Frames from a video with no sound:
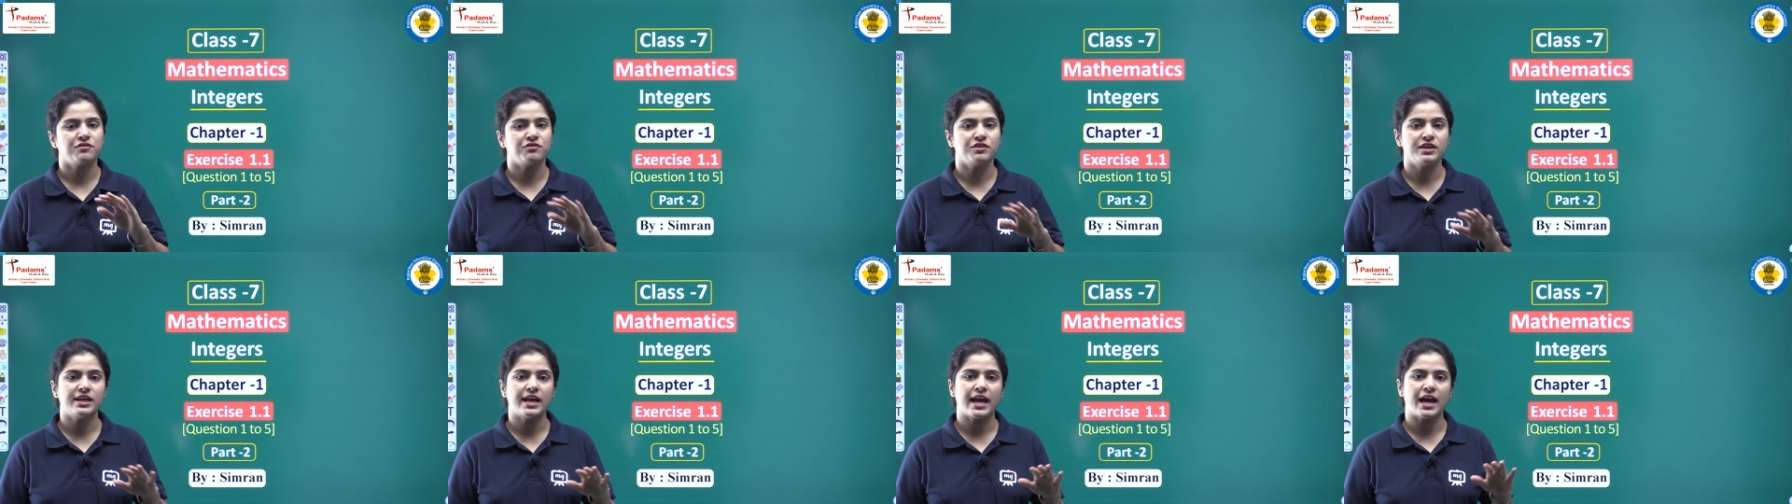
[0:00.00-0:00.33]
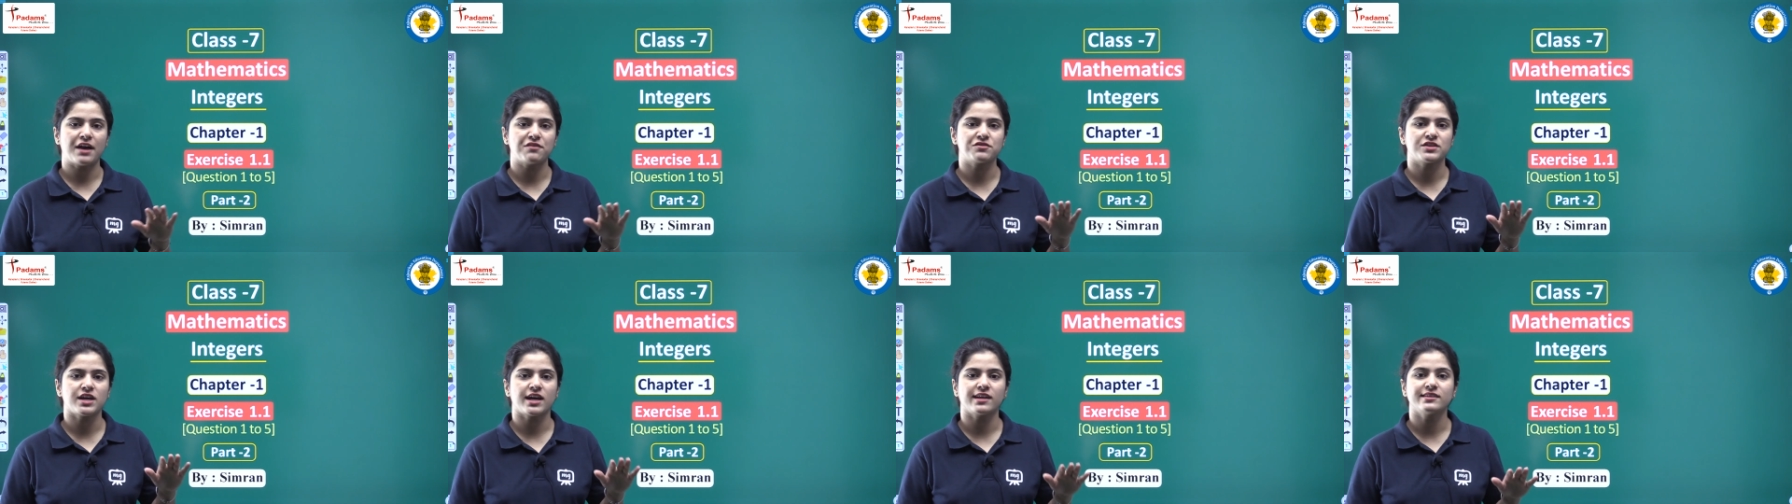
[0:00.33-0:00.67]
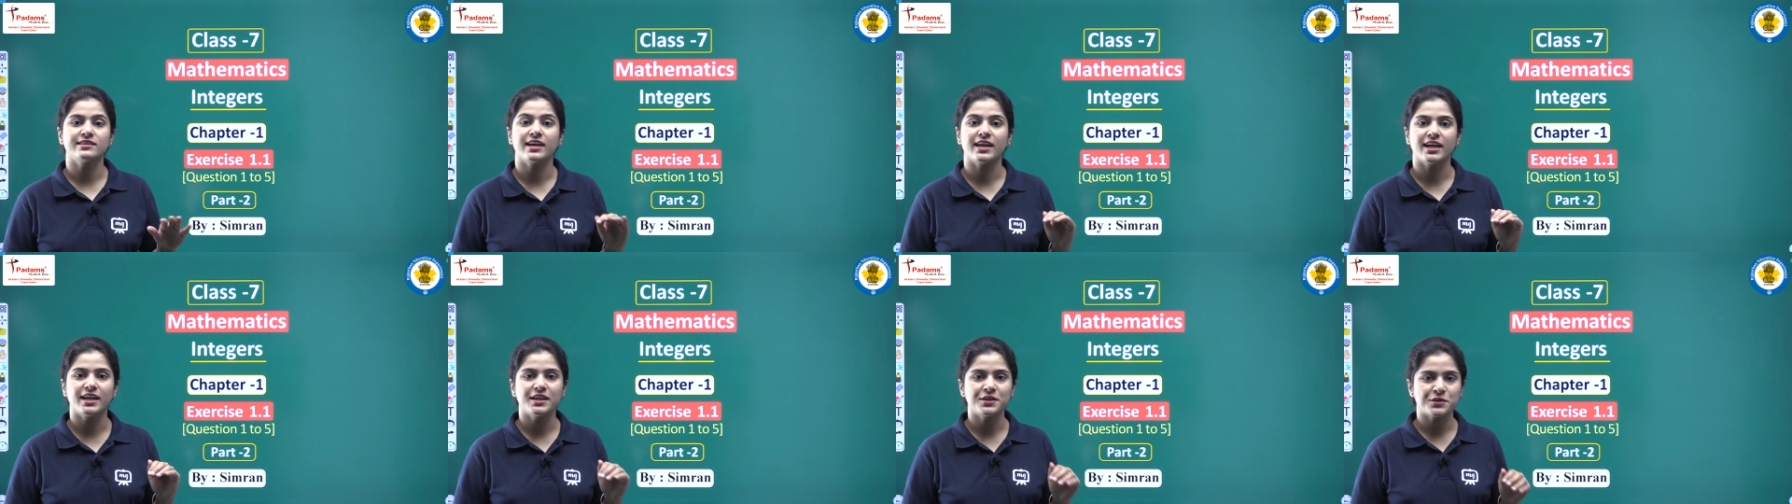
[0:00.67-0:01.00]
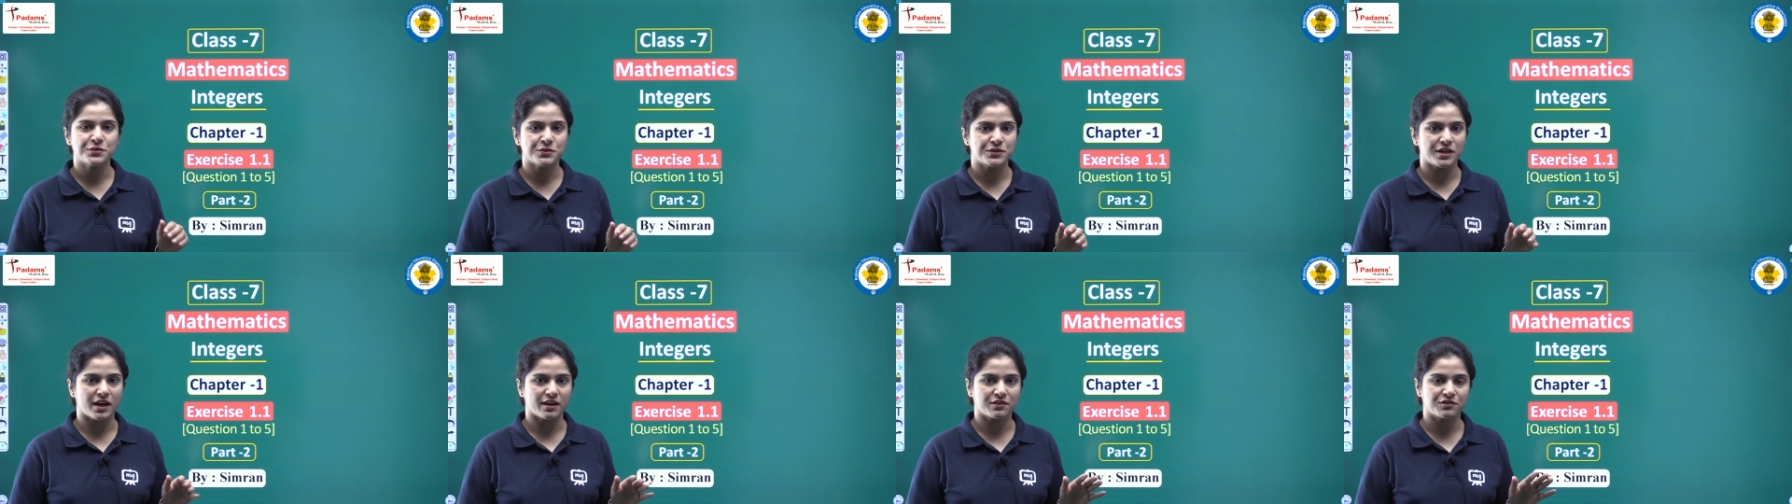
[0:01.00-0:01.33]
We have done the
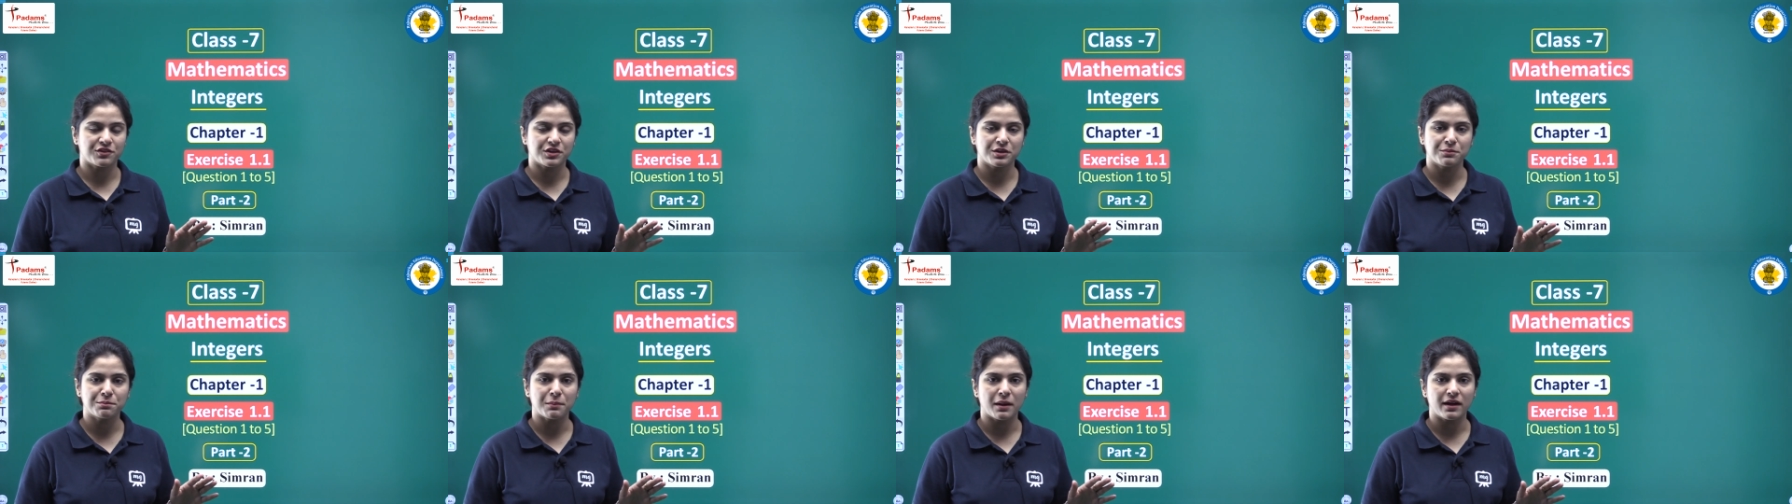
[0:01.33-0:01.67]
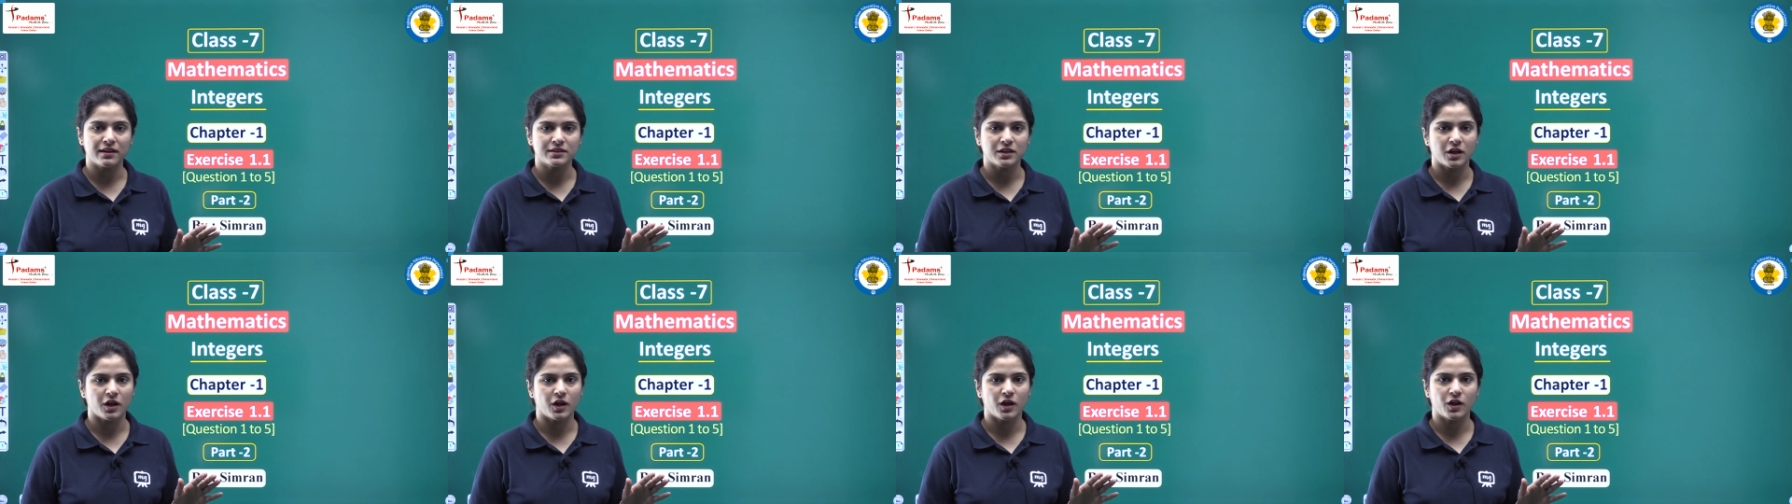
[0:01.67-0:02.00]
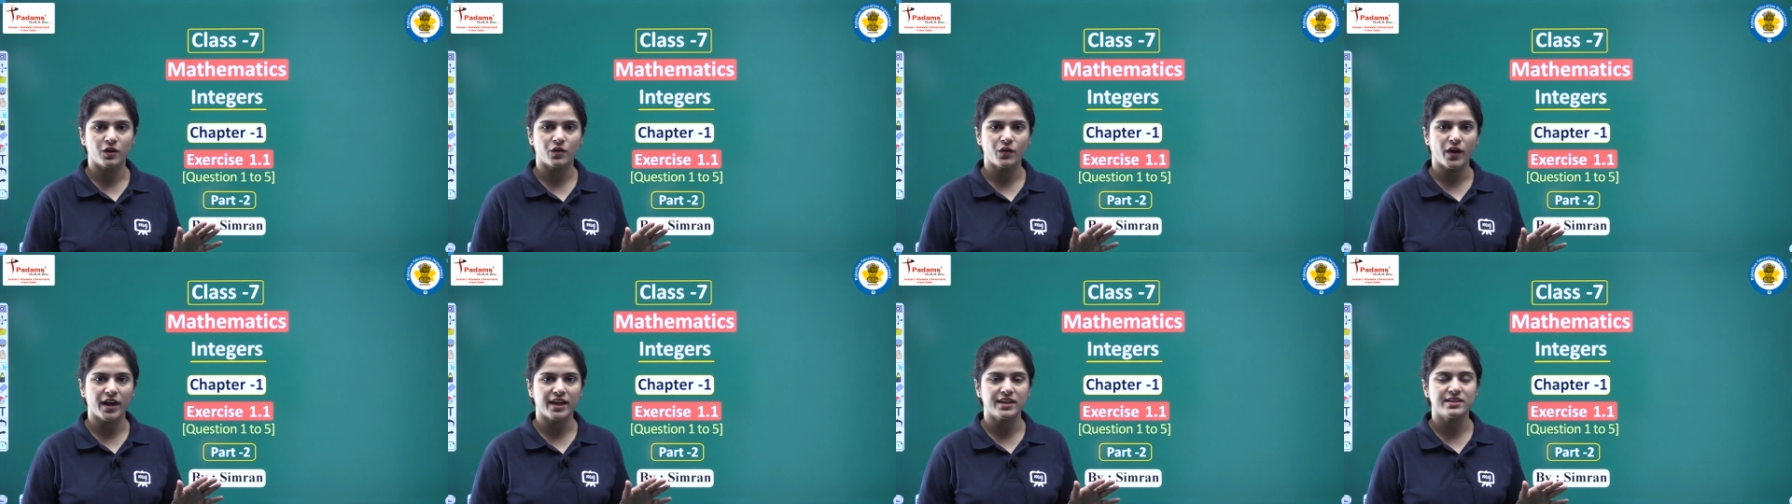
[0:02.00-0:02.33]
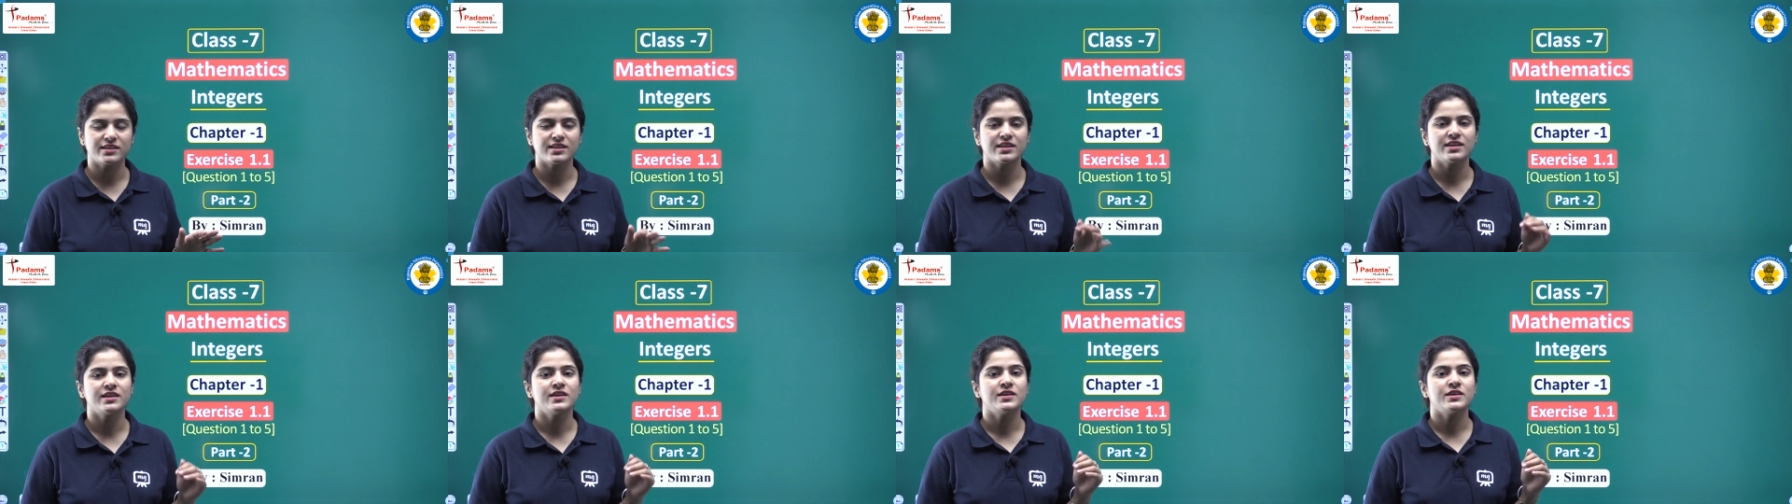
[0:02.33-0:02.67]
introductory part, alright.